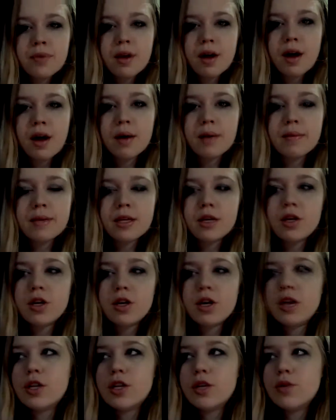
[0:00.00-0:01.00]
And
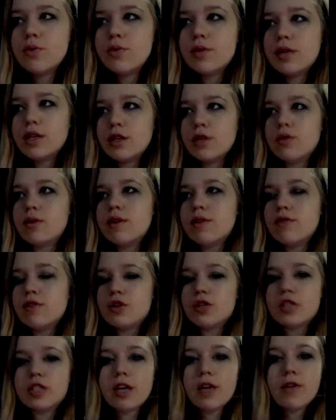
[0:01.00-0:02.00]
you give
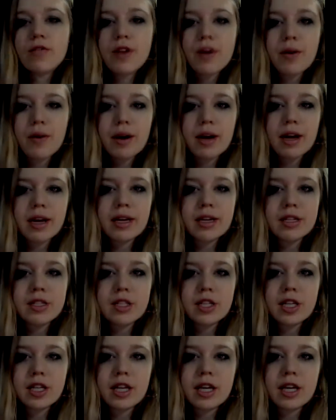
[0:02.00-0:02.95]
yourself that recognition,